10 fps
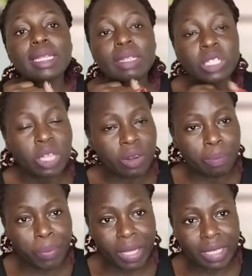Treasury
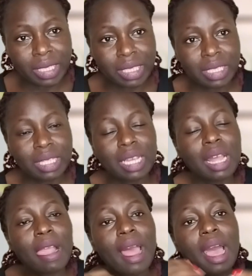bills
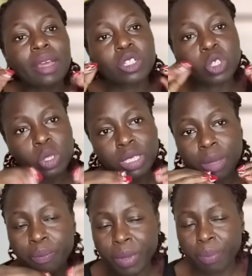are
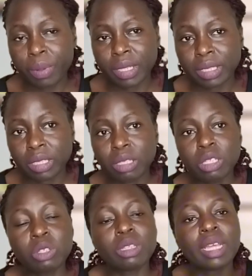short-term papers.
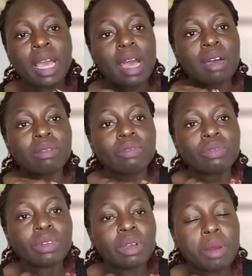So they have
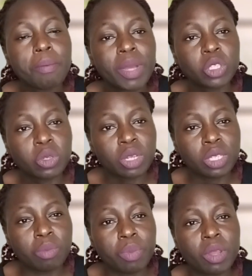
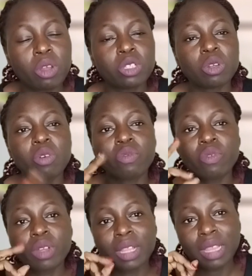maturity periods of
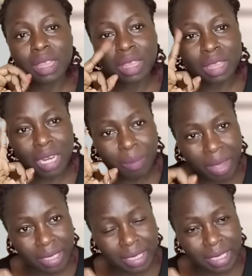3
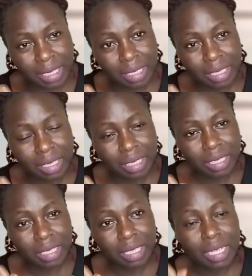months,
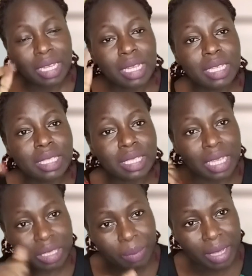
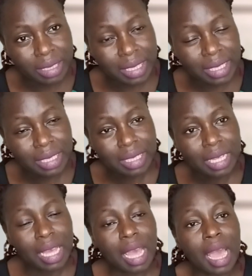6 months,
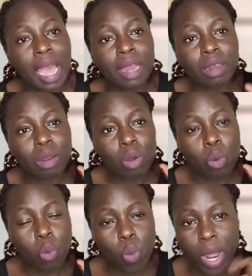and
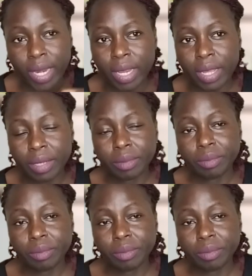1 year.